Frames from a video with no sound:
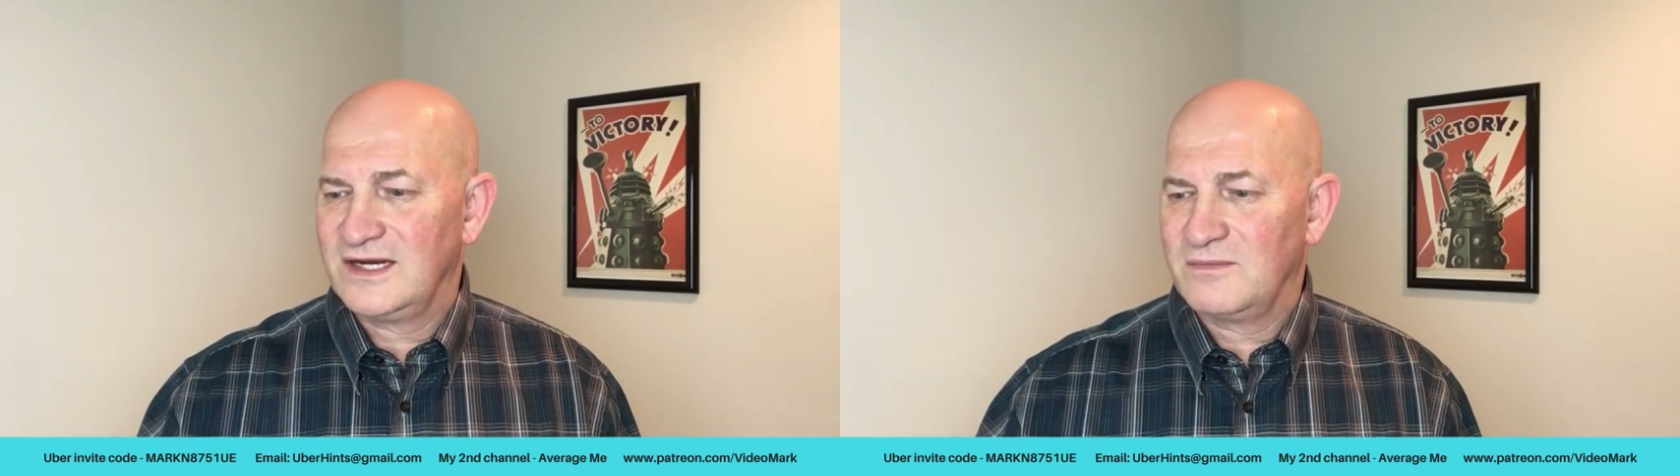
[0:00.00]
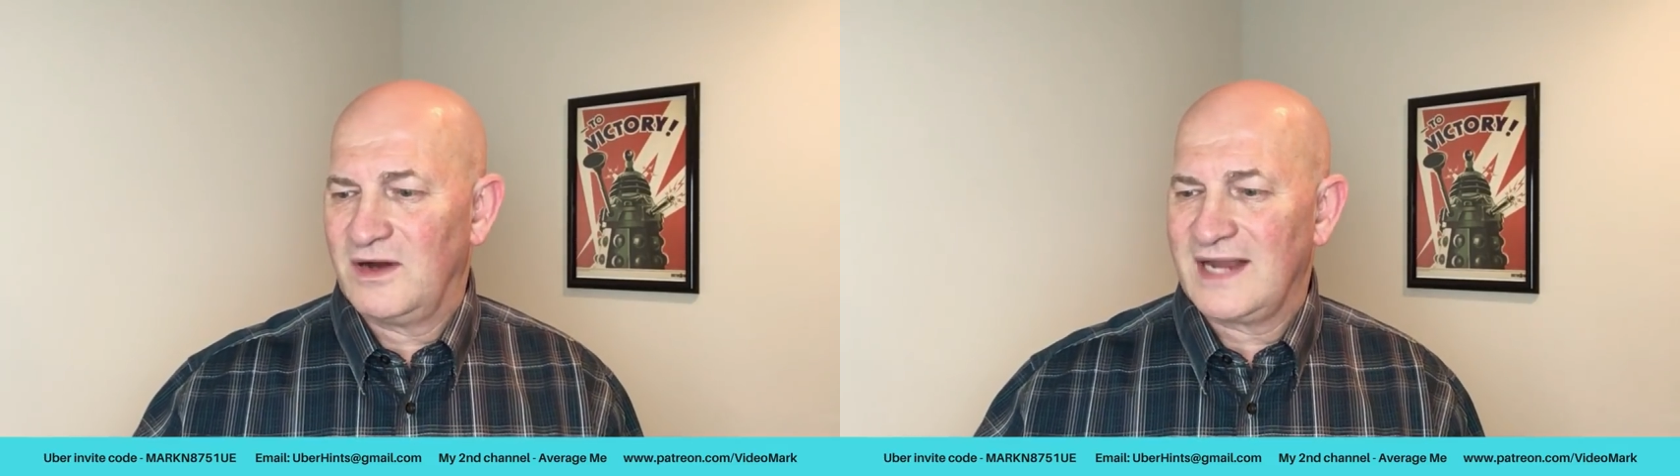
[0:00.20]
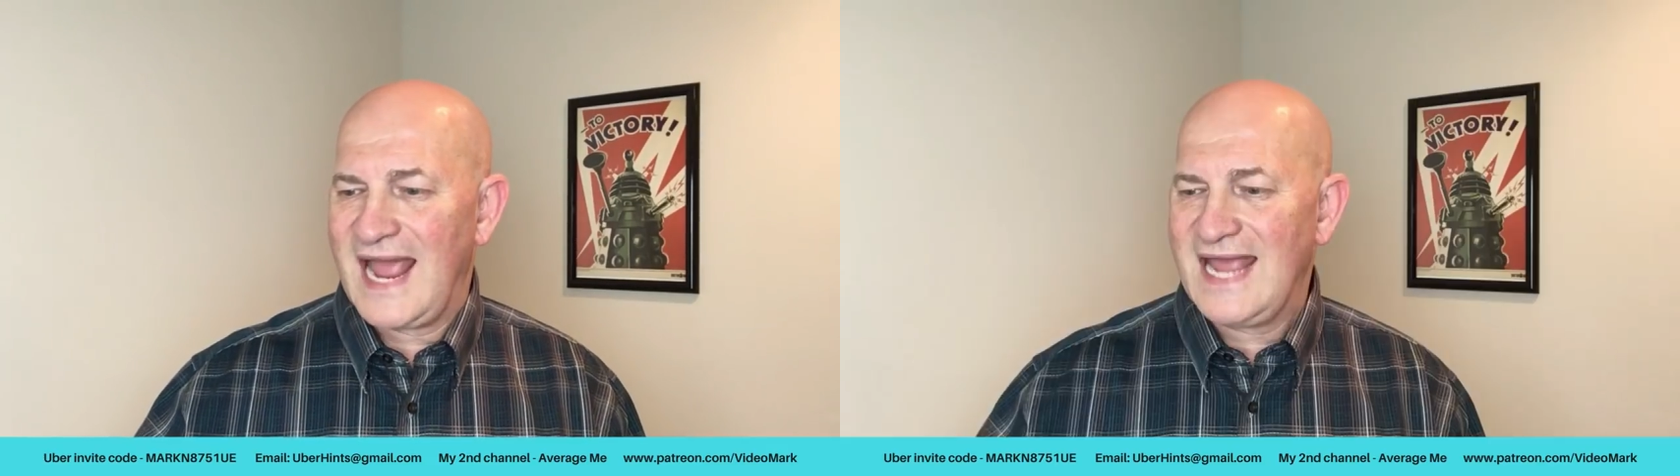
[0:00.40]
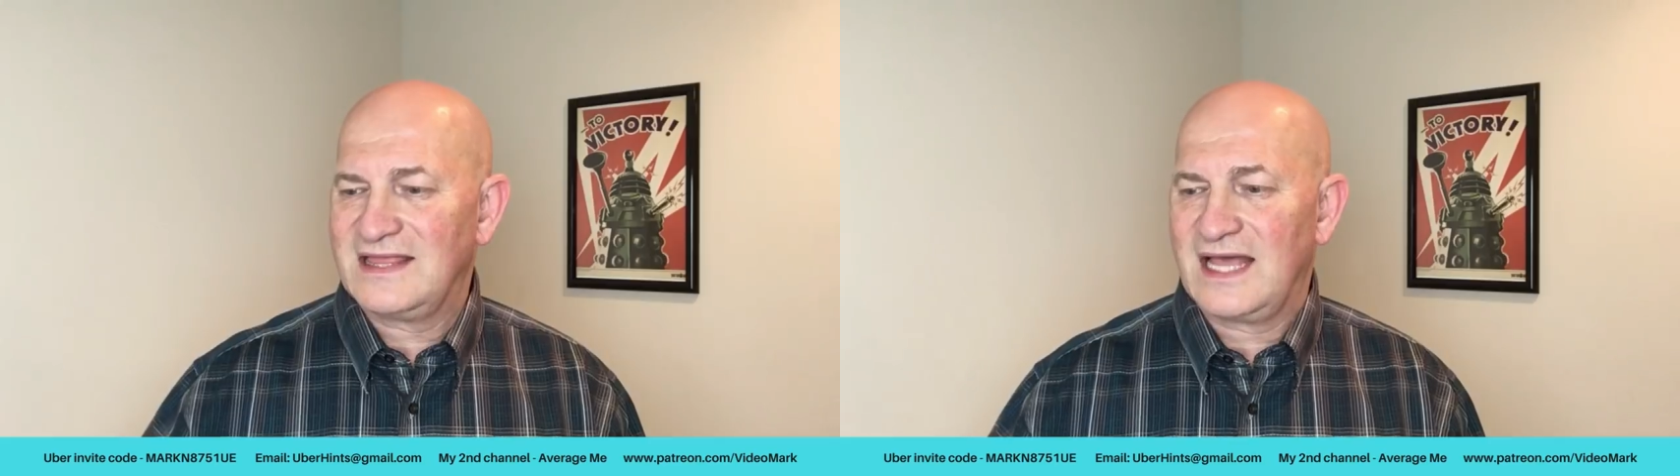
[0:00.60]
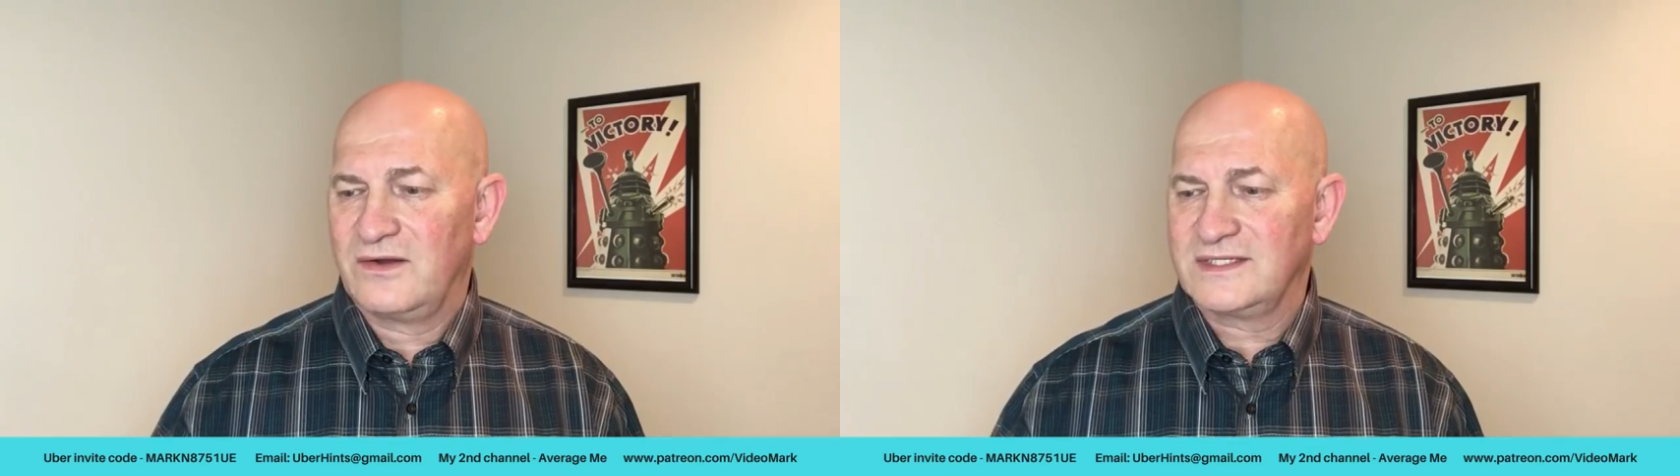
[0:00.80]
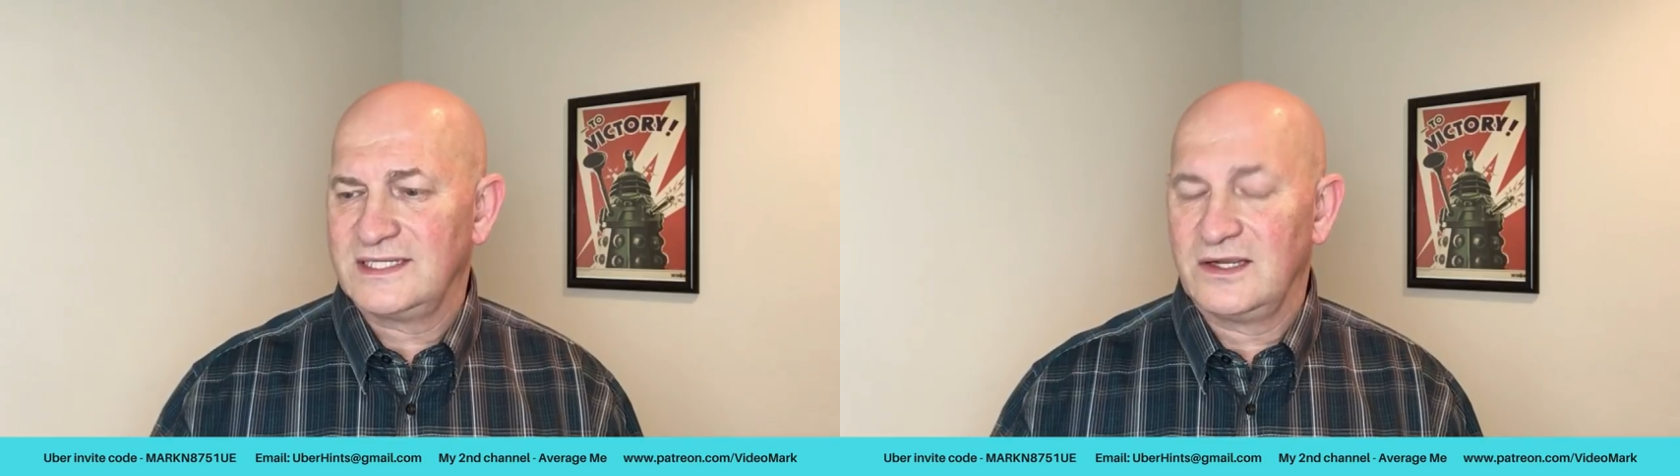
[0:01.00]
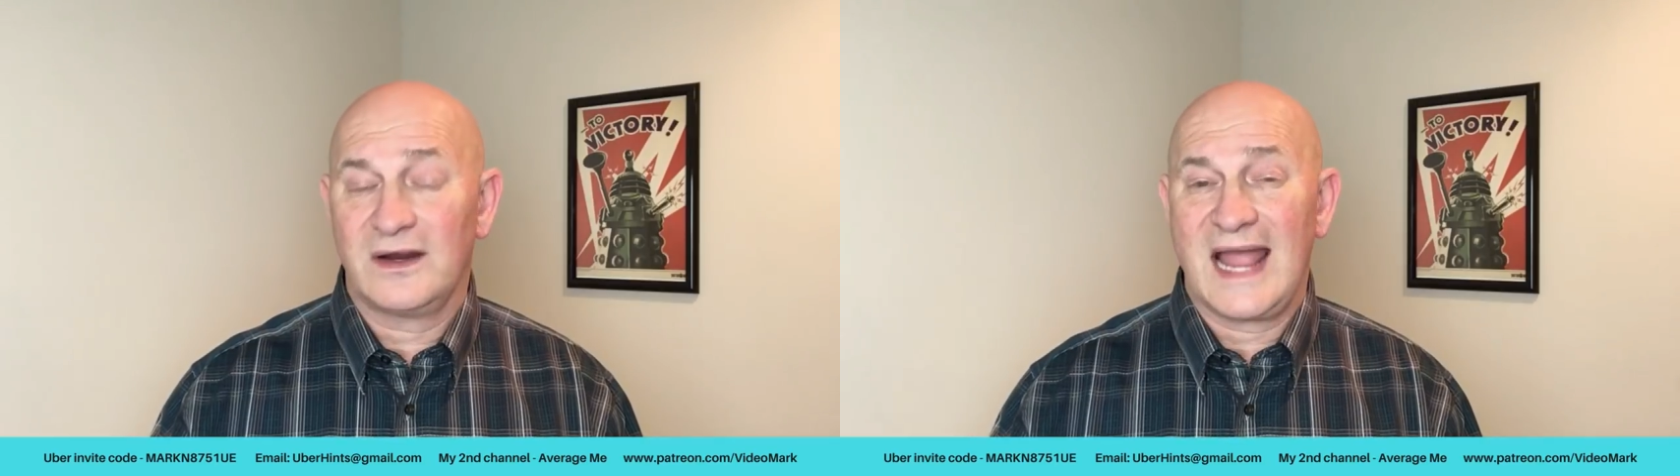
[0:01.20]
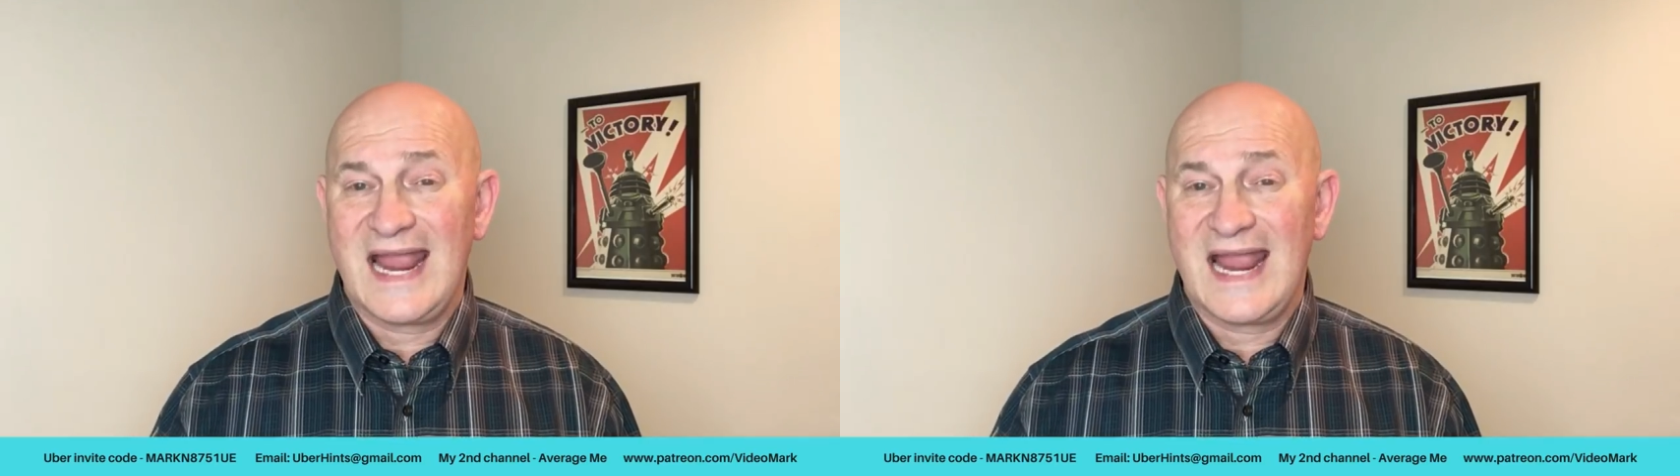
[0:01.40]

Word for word: here about 8,000 or